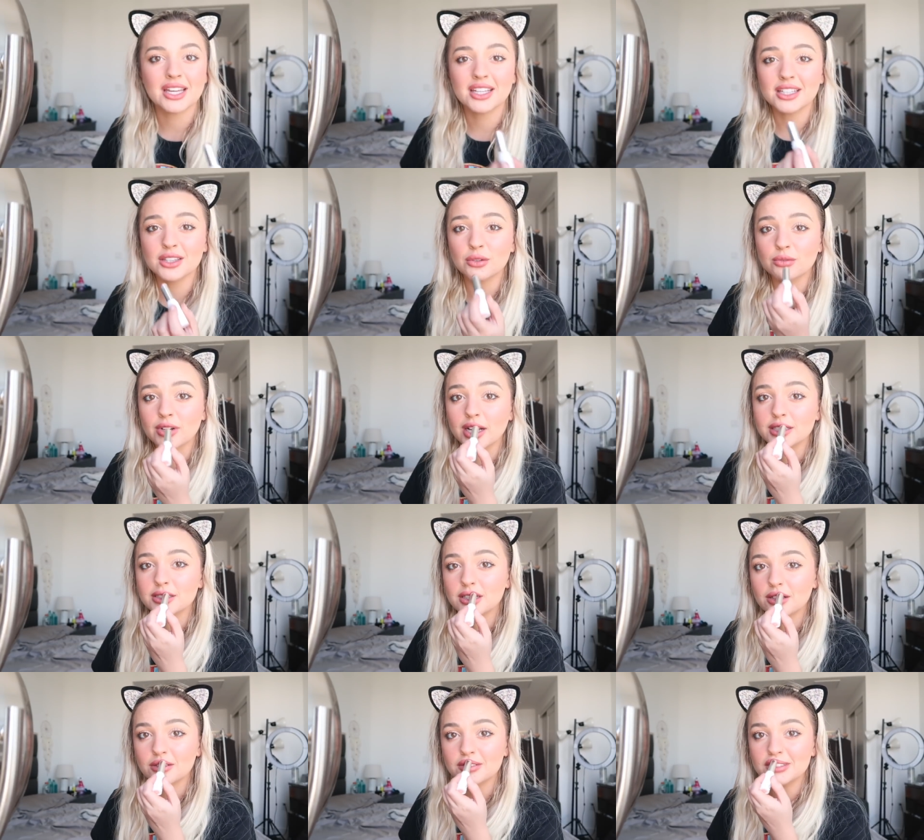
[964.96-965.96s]
I like the red
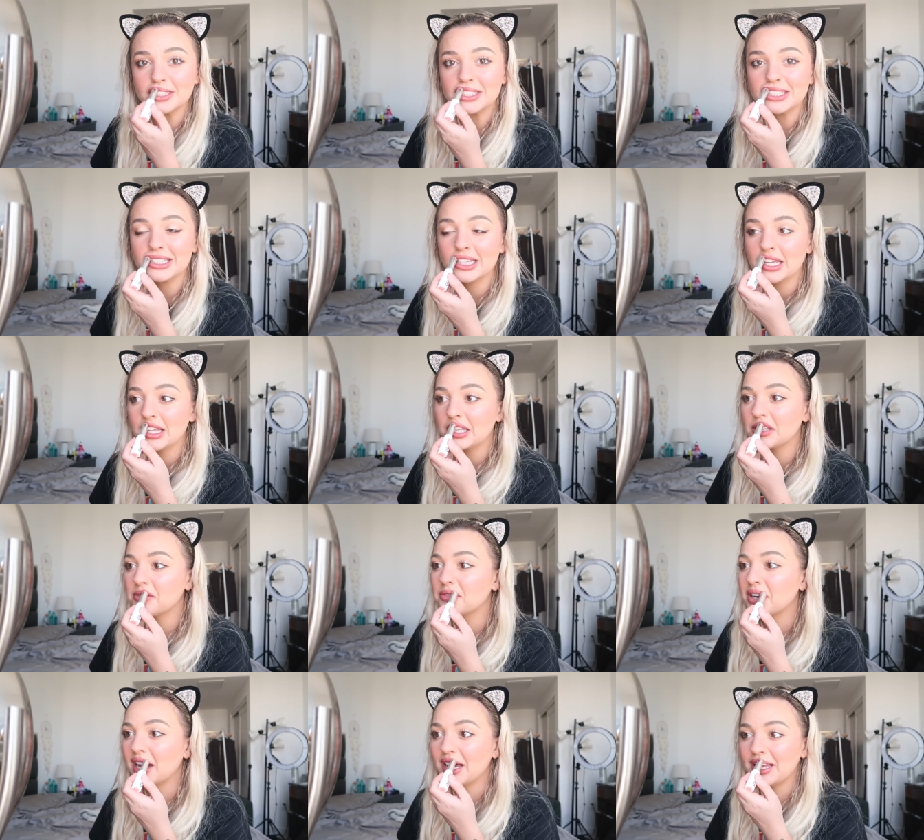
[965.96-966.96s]
tones, the
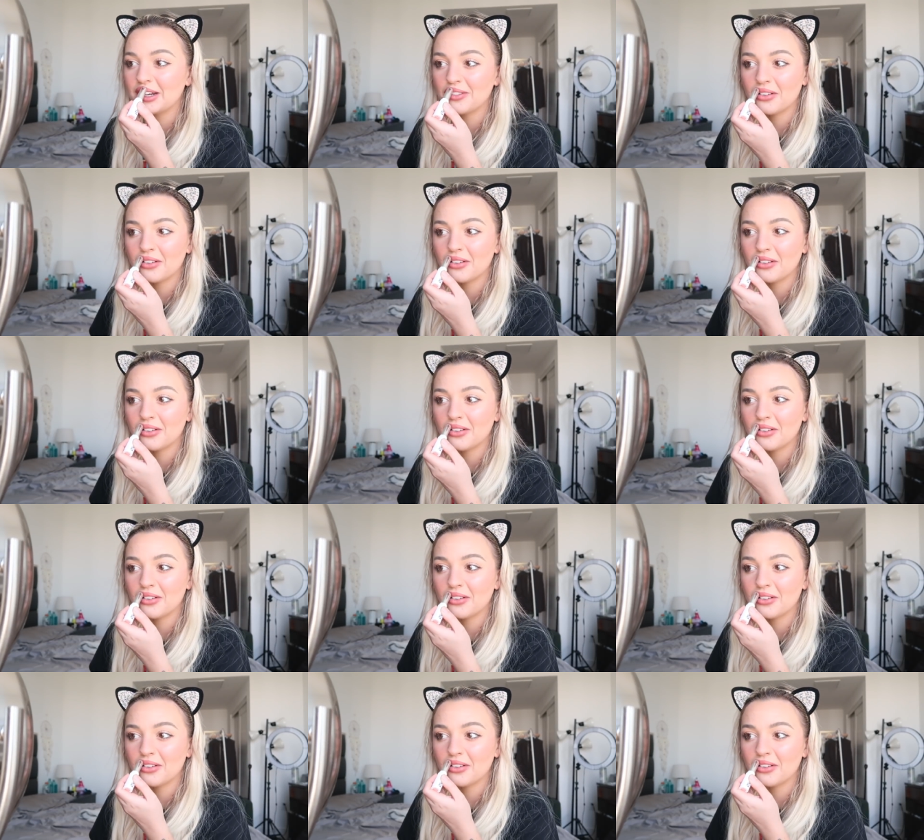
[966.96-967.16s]
red